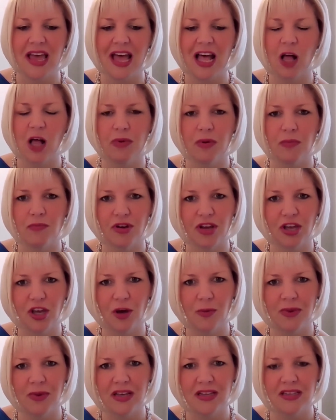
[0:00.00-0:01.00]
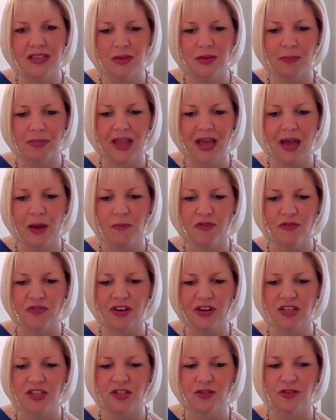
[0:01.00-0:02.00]
helping procurement and supply
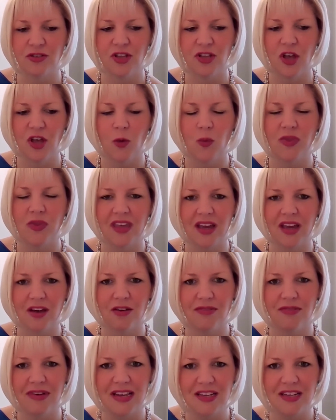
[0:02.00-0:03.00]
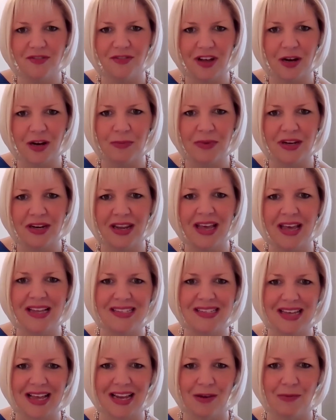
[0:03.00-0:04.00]
professionals with their career development
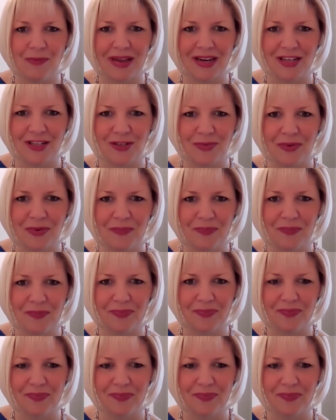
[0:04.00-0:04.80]
and talent management.